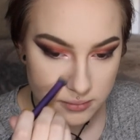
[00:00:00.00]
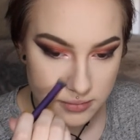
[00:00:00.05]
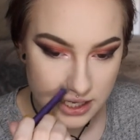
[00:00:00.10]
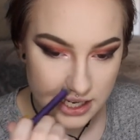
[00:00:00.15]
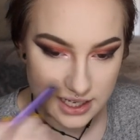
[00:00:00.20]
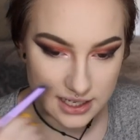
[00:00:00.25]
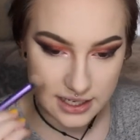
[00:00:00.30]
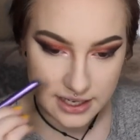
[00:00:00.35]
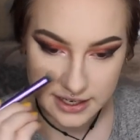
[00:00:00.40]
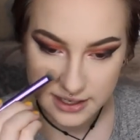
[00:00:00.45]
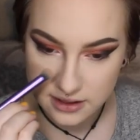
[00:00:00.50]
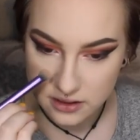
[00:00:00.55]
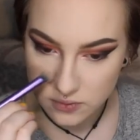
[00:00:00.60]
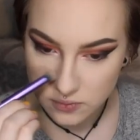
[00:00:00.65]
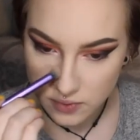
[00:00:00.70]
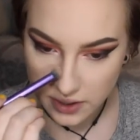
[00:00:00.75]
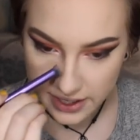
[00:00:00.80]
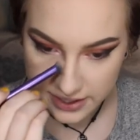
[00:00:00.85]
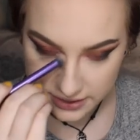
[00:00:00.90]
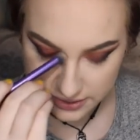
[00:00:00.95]
I like the
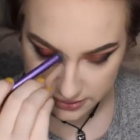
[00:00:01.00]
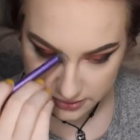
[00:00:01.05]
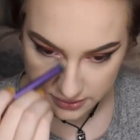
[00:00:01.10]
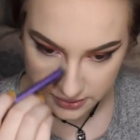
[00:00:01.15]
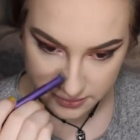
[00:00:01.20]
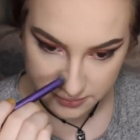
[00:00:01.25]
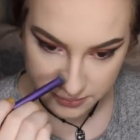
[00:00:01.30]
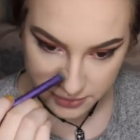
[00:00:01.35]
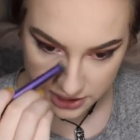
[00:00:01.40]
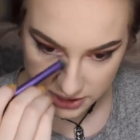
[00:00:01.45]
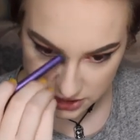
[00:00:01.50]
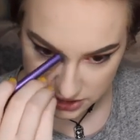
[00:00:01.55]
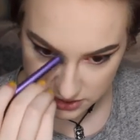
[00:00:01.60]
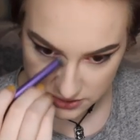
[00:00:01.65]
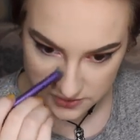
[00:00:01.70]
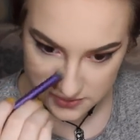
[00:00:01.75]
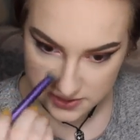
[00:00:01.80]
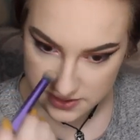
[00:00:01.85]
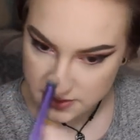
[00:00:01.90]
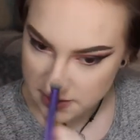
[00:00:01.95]
wider bridge
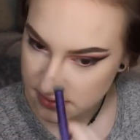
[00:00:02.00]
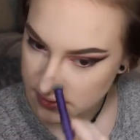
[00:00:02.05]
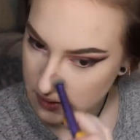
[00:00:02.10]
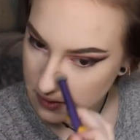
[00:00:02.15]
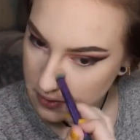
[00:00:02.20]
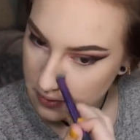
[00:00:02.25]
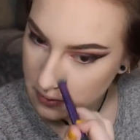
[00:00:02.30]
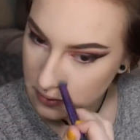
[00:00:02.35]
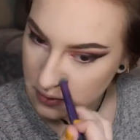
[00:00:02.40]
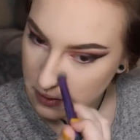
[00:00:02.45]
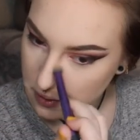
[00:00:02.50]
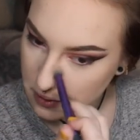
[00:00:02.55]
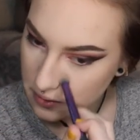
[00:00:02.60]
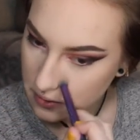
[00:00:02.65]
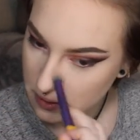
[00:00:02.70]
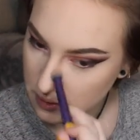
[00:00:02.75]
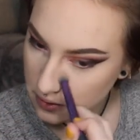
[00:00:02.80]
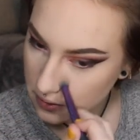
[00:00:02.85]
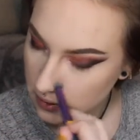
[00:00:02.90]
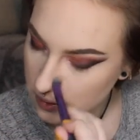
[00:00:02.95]
noses.
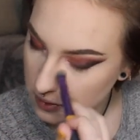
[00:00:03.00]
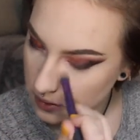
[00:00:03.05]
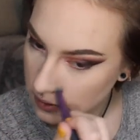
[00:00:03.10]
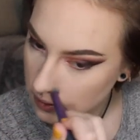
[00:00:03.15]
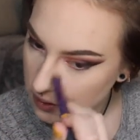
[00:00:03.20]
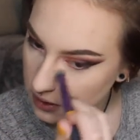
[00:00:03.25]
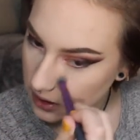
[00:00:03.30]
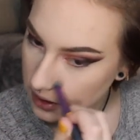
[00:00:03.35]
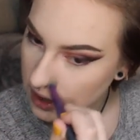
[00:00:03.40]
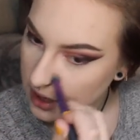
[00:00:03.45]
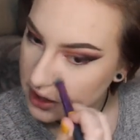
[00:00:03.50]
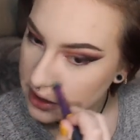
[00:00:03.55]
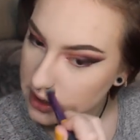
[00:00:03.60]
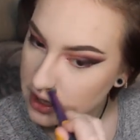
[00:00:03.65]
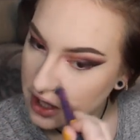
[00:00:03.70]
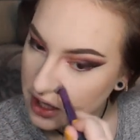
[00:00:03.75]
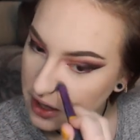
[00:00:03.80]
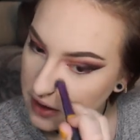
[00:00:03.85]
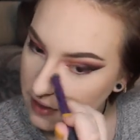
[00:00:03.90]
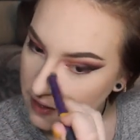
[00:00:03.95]
I
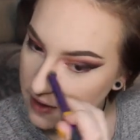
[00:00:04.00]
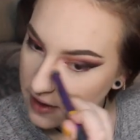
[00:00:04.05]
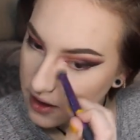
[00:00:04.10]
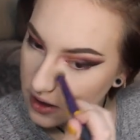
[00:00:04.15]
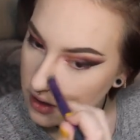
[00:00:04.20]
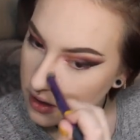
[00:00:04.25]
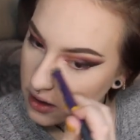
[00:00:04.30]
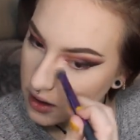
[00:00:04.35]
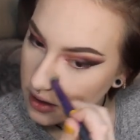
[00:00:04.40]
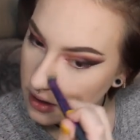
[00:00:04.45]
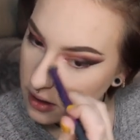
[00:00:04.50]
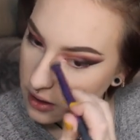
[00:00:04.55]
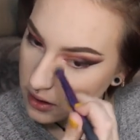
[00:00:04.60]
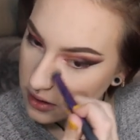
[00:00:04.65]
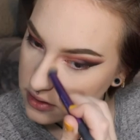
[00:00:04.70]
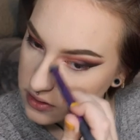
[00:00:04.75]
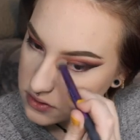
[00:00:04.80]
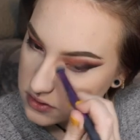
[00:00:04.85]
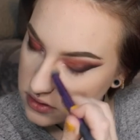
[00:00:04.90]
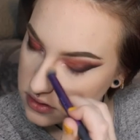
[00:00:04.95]
think they are
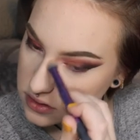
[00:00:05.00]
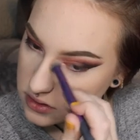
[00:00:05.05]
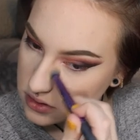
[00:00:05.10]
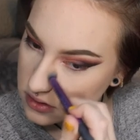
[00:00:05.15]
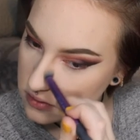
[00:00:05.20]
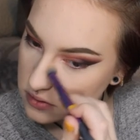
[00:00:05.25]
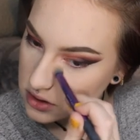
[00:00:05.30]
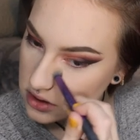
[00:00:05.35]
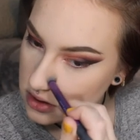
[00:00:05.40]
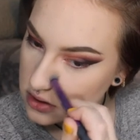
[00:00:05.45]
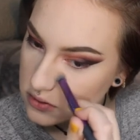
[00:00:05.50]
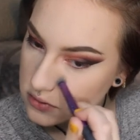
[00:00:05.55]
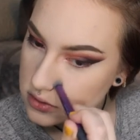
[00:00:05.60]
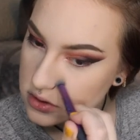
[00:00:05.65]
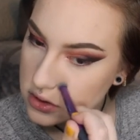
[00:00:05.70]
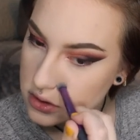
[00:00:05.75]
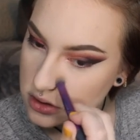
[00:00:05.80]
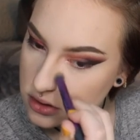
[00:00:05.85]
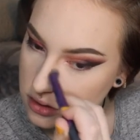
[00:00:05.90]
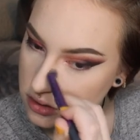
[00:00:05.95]
so cute.